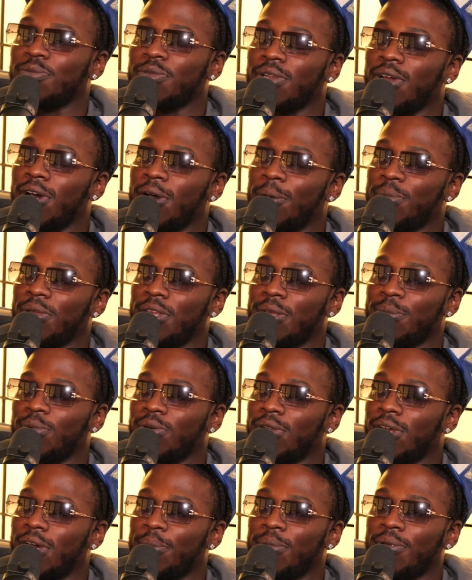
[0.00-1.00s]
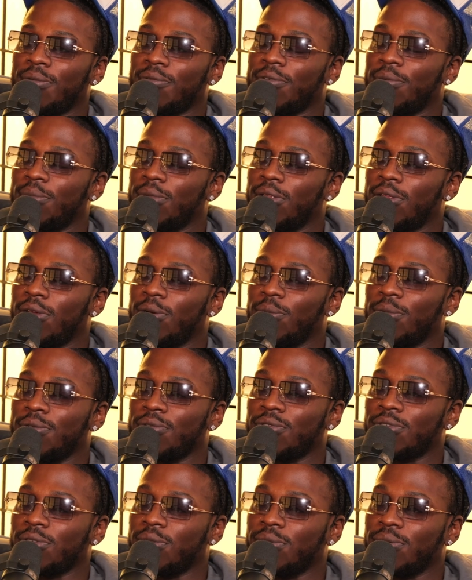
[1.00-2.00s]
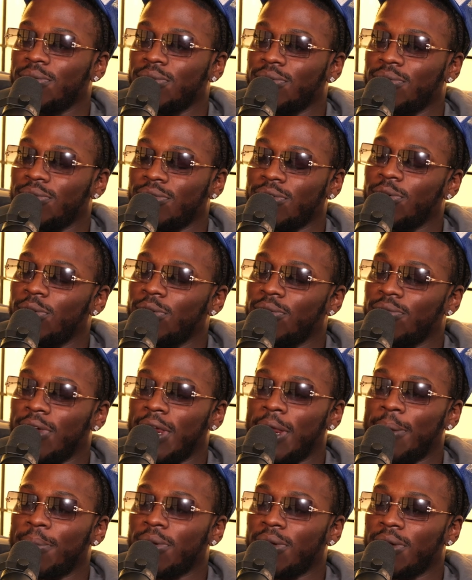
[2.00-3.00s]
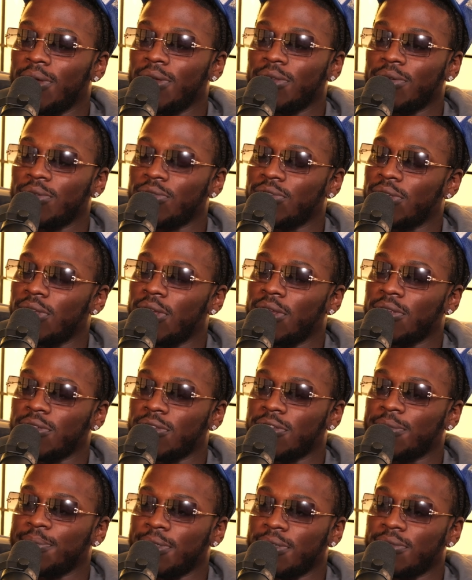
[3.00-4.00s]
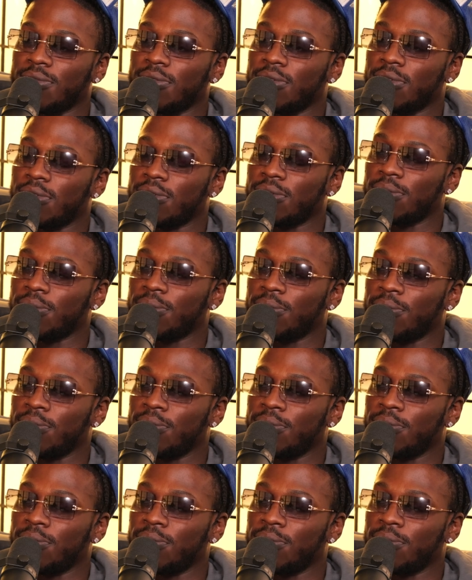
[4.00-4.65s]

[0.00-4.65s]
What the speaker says: with a lot of people that I've been familiar with. So it was only right, but it was a nice experience.